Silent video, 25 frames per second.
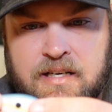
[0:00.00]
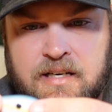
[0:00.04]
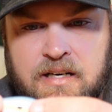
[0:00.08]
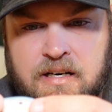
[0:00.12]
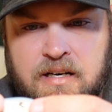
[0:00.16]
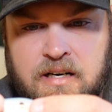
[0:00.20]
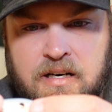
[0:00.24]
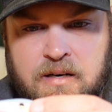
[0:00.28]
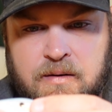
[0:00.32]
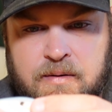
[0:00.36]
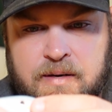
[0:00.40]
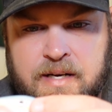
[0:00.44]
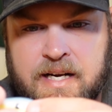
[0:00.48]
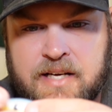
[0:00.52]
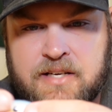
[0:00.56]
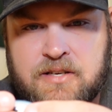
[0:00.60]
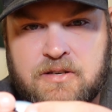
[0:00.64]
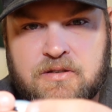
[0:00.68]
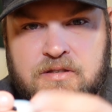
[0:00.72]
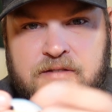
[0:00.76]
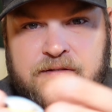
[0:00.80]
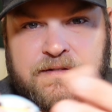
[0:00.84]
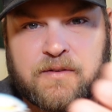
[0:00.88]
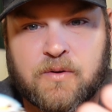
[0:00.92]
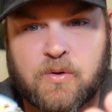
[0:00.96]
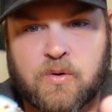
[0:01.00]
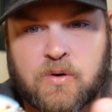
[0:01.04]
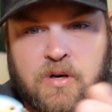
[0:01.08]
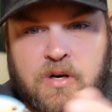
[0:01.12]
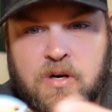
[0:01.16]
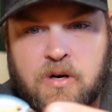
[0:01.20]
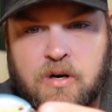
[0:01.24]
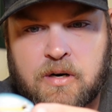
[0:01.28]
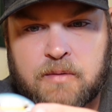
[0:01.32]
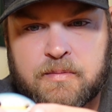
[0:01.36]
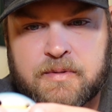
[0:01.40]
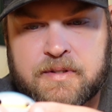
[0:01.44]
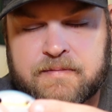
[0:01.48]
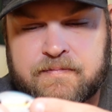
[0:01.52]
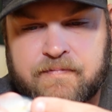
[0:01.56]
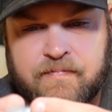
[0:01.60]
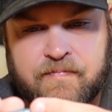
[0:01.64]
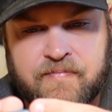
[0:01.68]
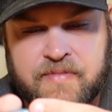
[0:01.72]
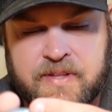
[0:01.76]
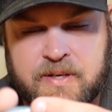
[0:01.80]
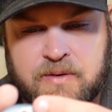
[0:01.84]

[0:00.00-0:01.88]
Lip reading: And I use fluorocarbon.